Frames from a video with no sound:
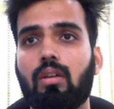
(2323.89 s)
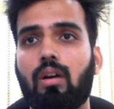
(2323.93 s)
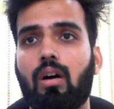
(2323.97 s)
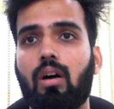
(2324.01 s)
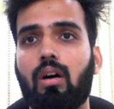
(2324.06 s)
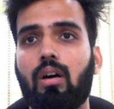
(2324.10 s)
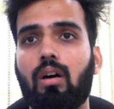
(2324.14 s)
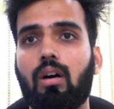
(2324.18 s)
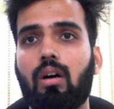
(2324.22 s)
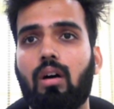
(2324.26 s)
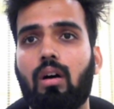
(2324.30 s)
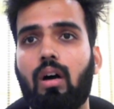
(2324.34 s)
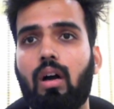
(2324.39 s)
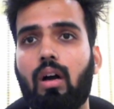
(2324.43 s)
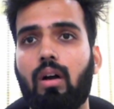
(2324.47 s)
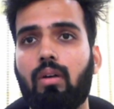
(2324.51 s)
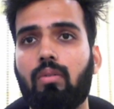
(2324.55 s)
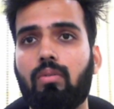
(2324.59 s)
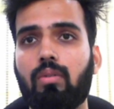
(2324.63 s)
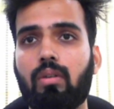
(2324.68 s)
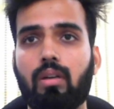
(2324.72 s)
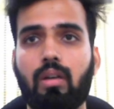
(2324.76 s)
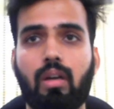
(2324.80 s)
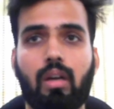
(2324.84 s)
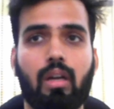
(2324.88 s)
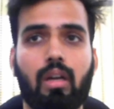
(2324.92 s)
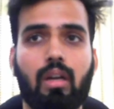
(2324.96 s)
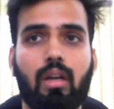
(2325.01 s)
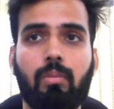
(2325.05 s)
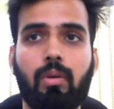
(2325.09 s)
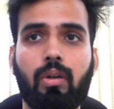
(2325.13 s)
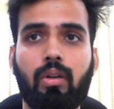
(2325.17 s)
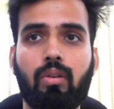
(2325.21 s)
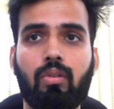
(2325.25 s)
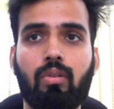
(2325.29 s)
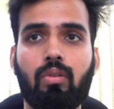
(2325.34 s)
I would
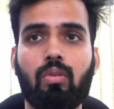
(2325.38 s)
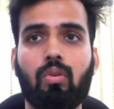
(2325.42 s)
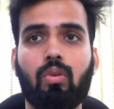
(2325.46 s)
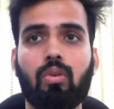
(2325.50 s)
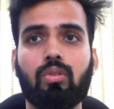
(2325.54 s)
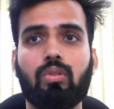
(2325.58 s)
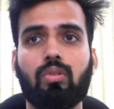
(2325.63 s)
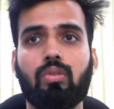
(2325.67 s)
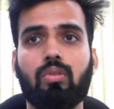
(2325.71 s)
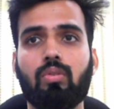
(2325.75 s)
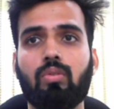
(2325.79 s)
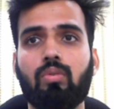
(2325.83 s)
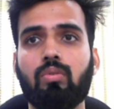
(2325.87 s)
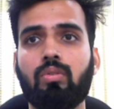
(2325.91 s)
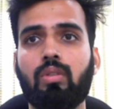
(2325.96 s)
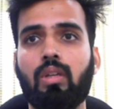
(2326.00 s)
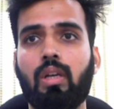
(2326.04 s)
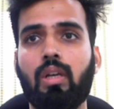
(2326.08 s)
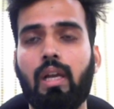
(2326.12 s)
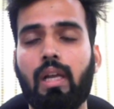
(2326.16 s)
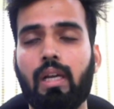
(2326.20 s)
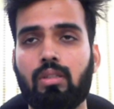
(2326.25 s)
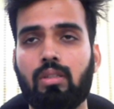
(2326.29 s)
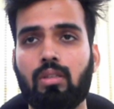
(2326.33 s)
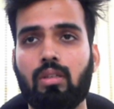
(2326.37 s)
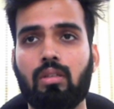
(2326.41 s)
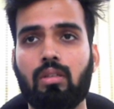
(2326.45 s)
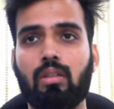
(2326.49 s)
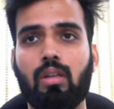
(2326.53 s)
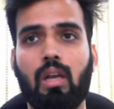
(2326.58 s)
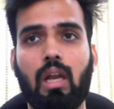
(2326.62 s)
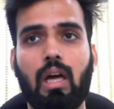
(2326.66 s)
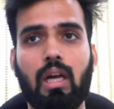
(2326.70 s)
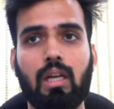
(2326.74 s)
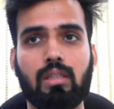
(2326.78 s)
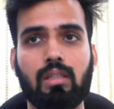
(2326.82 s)
recommend you go through the lecture,
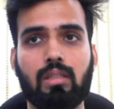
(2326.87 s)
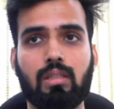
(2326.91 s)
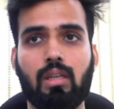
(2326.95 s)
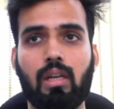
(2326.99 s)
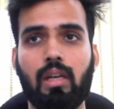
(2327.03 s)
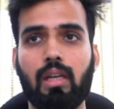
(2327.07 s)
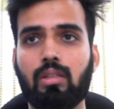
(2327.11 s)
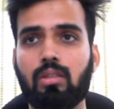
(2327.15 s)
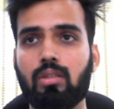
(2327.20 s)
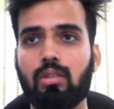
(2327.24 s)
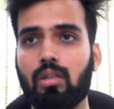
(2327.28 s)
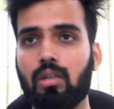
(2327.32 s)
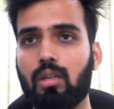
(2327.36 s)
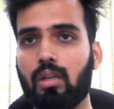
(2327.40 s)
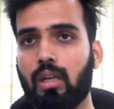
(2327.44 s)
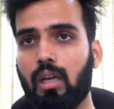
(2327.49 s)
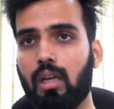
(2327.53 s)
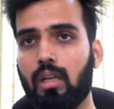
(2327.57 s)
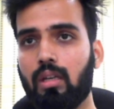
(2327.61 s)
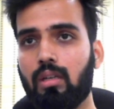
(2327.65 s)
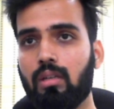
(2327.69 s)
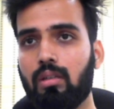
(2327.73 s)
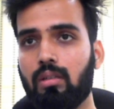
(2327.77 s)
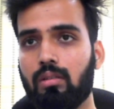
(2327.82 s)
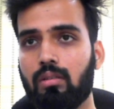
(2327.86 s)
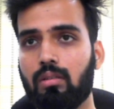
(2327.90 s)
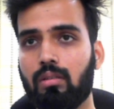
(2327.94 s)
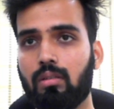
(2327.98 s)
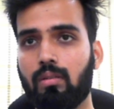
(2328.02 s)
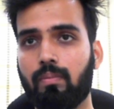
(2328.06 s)
the last lecture again.